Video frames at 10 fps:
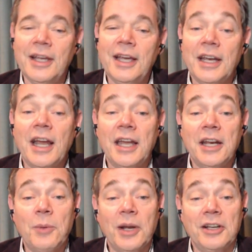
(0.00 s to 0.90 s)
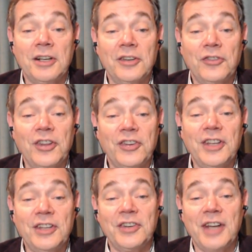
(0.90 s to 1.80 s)
and I recognize this
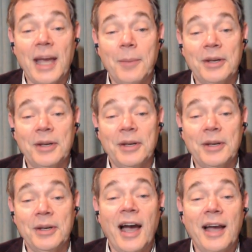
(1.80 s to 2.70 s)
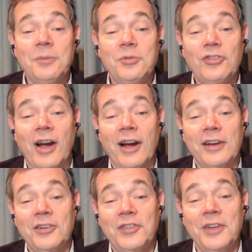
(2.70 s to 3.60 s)
isn't happening, I'm
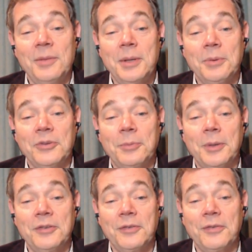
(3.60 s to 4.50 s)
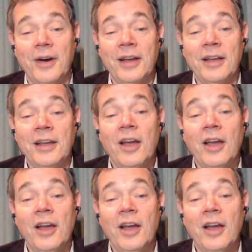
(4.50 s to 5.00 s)
shocked to see people specify,